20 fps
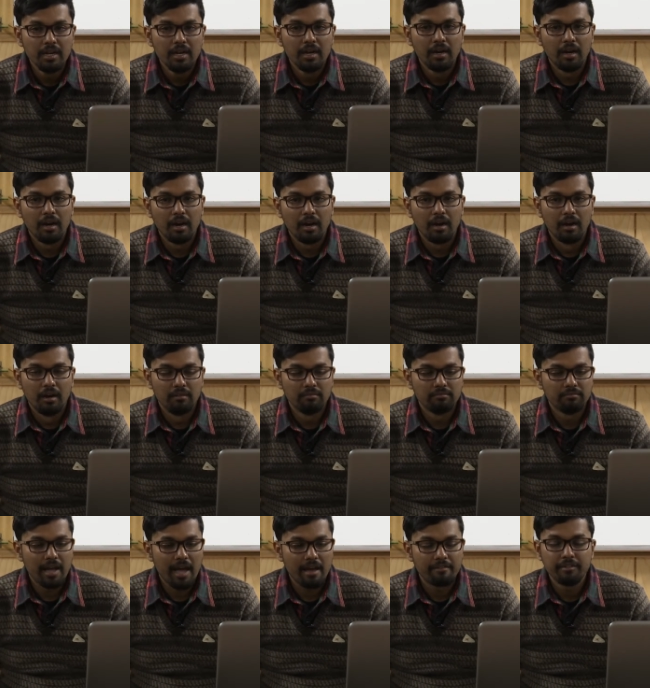
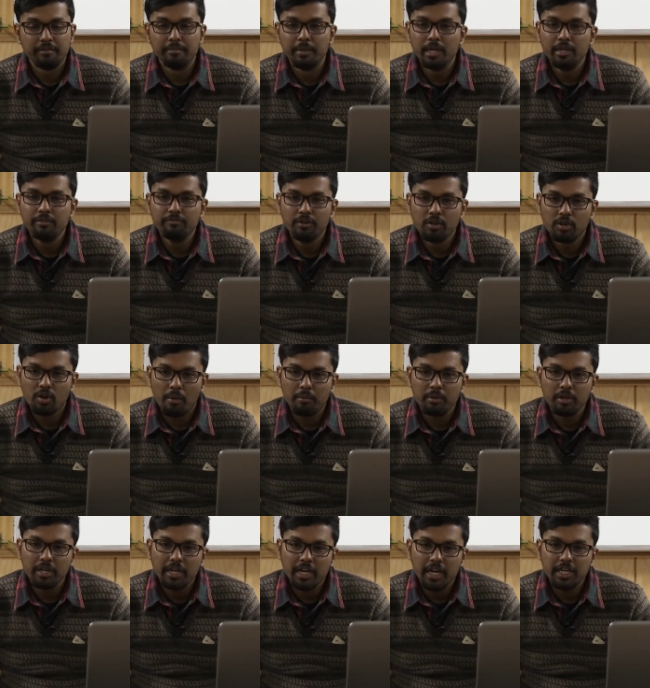have a meaningful
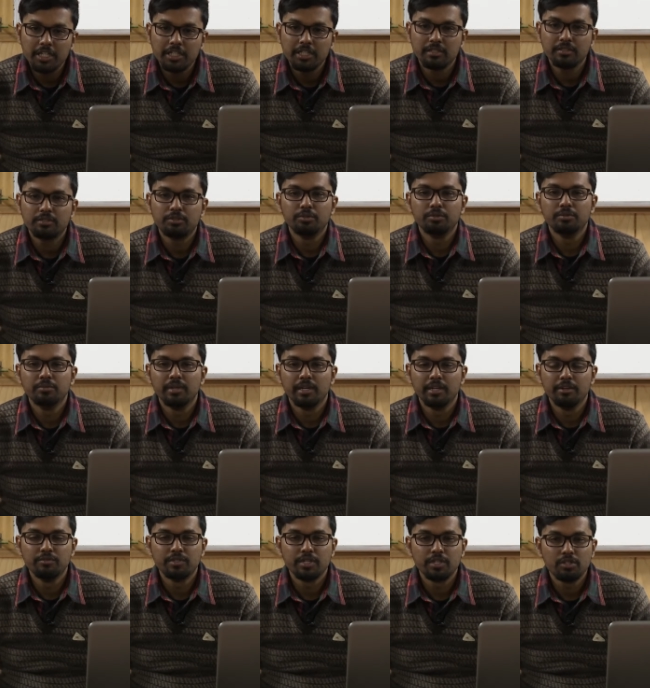communication through
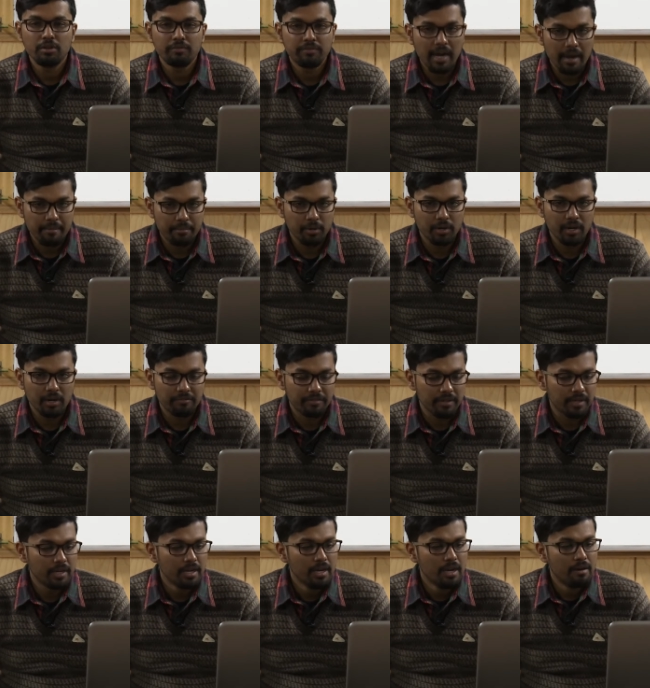usage of
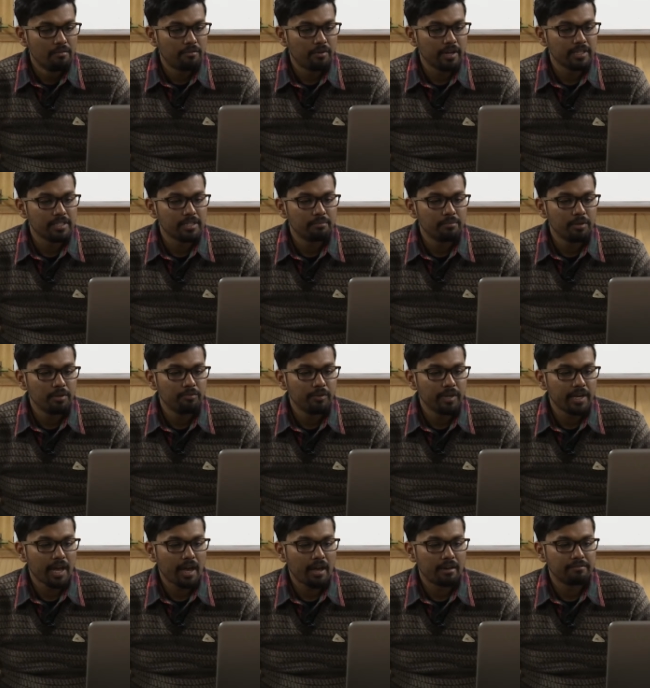typography. For example,
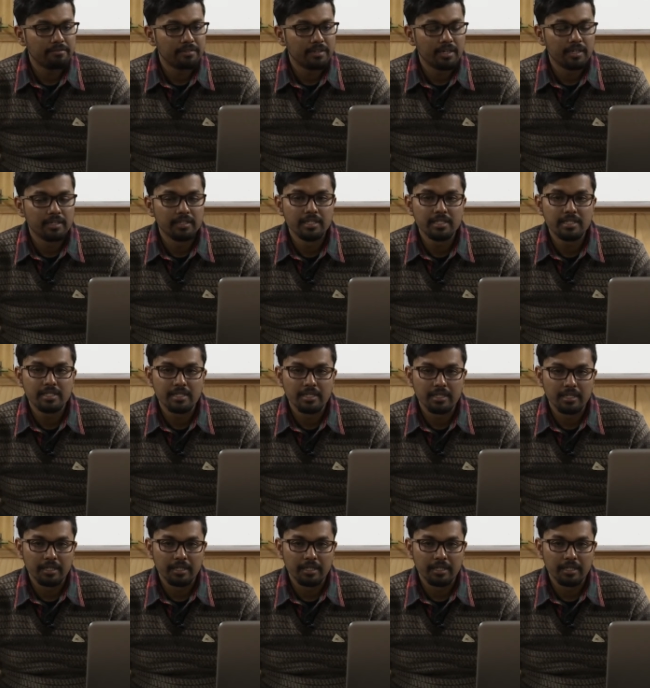we have this